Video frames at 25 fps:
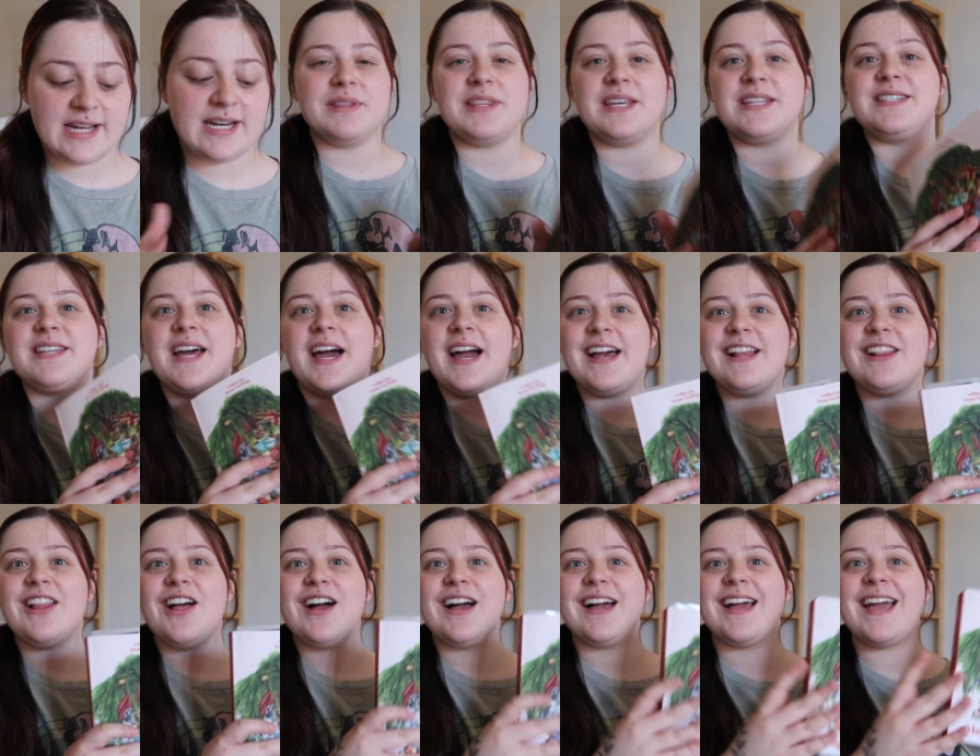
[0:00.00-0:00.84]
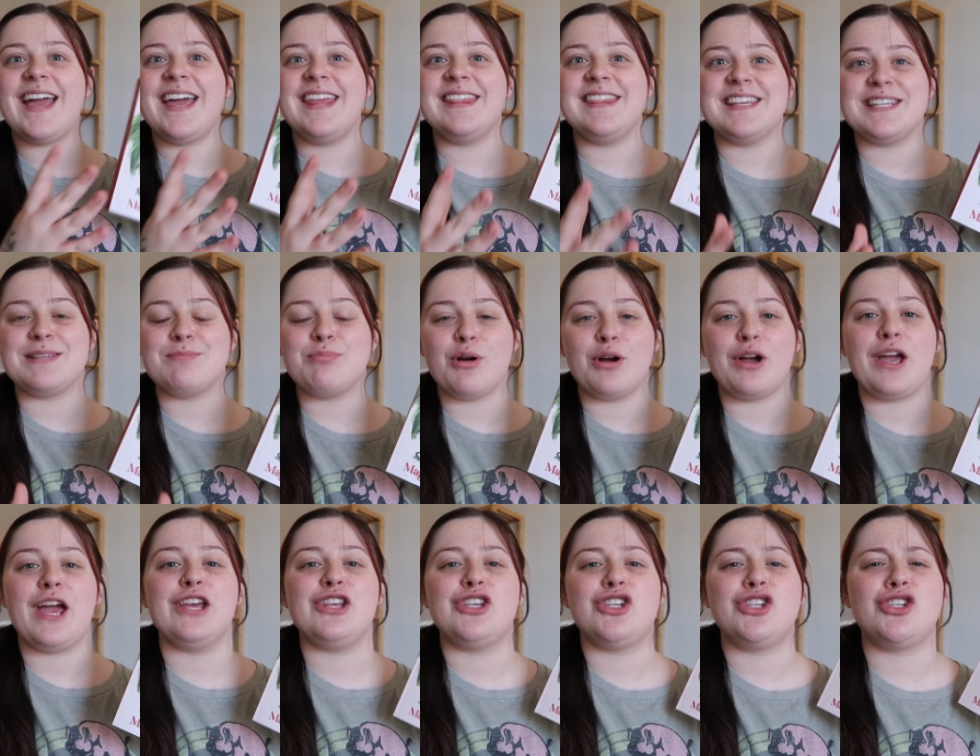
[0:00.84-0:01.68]
But the dialogue in this
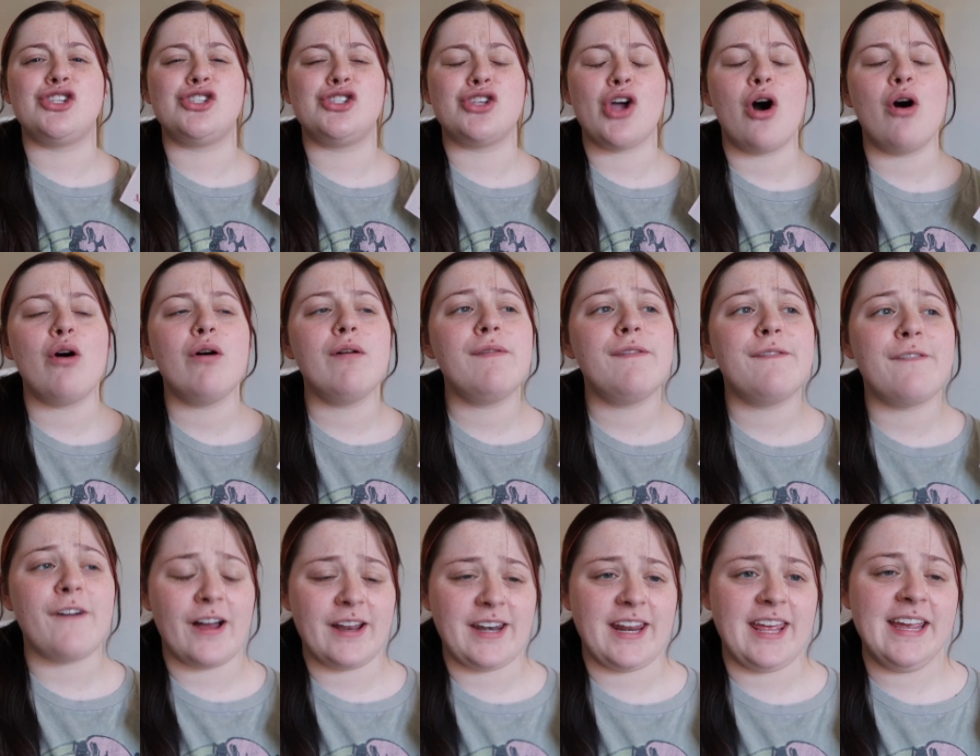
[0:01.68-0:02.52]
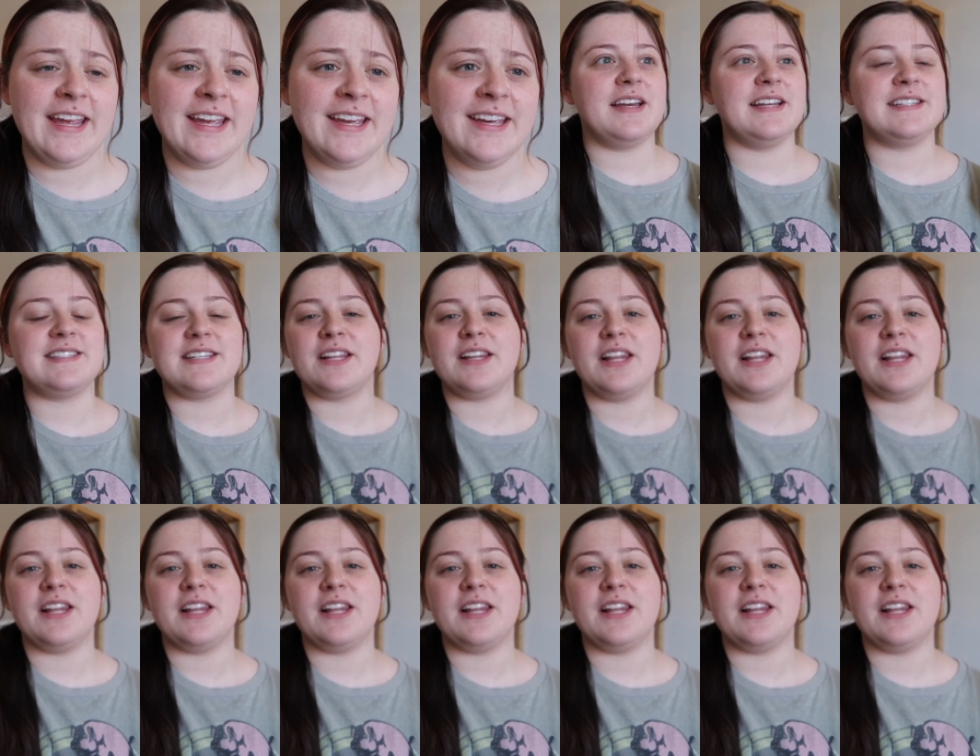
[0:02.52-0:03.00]
book is so funny. It's